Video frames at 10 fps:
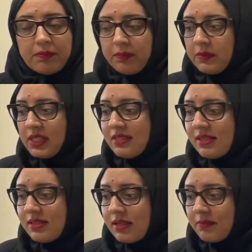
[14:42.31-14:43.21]
This
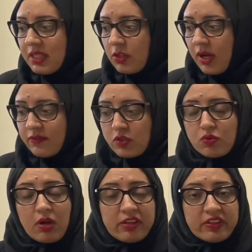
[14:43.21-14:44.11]
is something you have to do
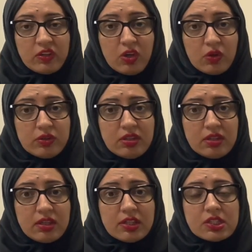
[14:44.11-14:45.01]
on your own
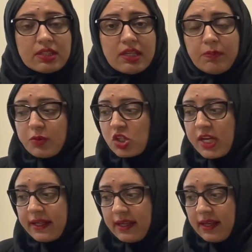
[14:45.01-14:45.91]
to keep
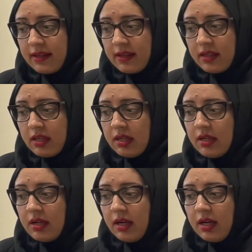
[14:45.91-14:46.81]
checking
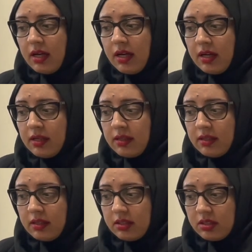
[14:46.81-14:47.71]

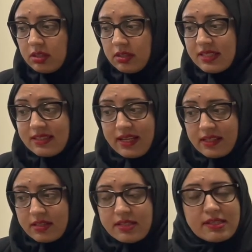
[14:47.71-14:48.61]
the
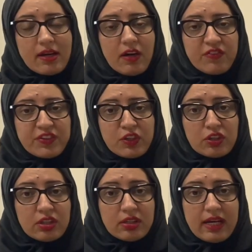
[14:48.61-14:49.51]
status of
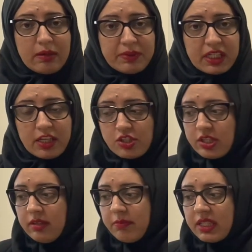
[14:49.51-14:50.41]
your
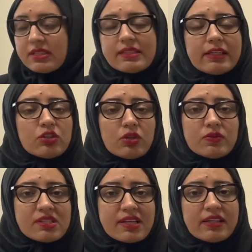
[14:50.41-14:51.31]
application, because they don't
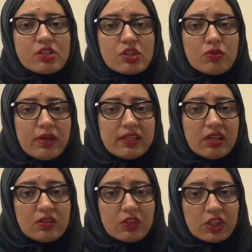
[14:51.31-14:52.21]
send you an
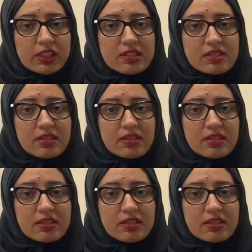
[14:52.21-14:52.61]
alert